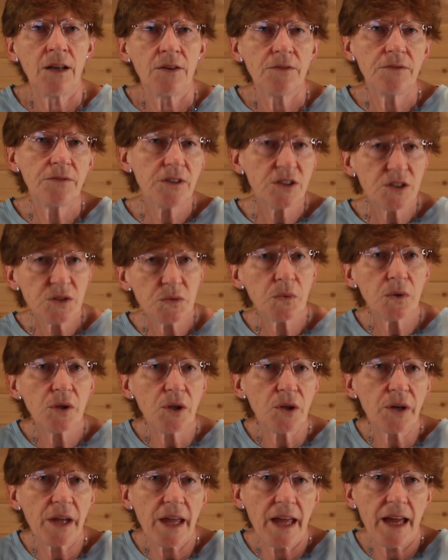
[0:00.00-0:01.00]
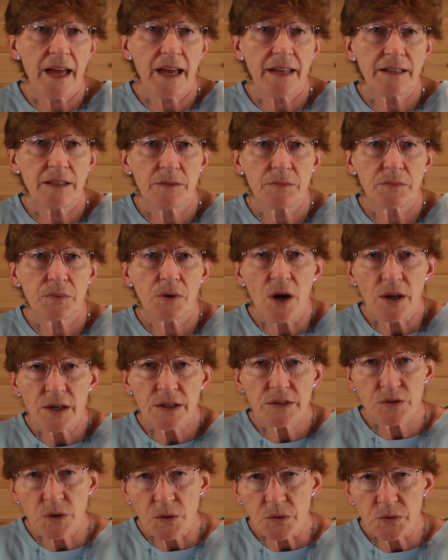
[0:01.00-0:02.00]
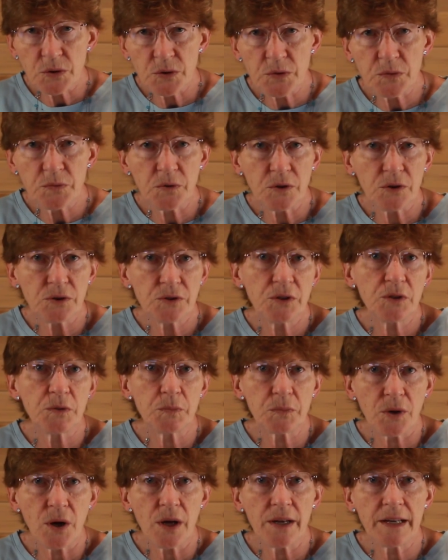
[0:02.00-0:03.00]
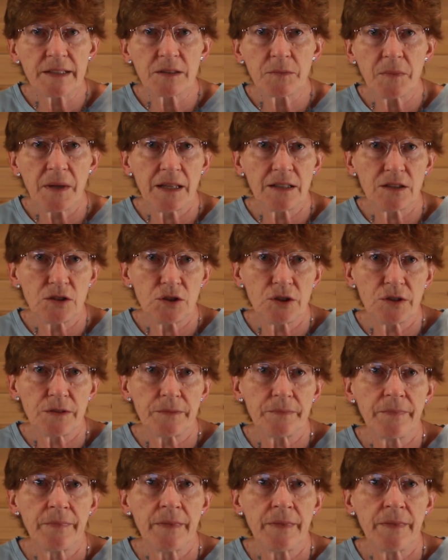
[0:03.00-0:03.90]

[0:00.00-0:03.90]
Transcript: First, we'll look at product owner versus product manager.